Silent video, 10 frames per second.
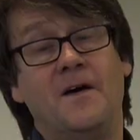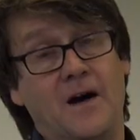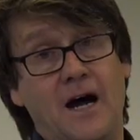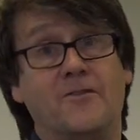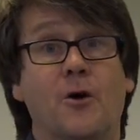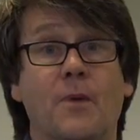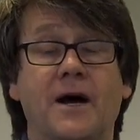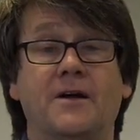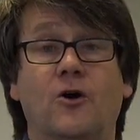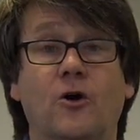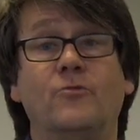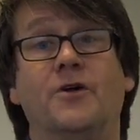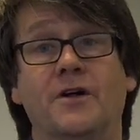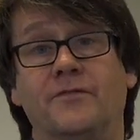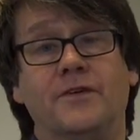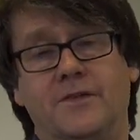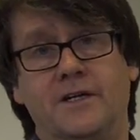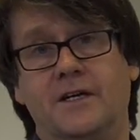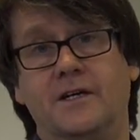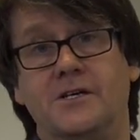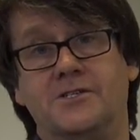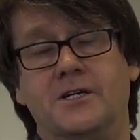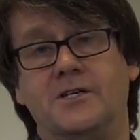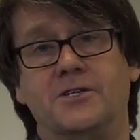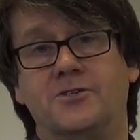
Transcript: I've got mine at home running at 50 degrees C, it's a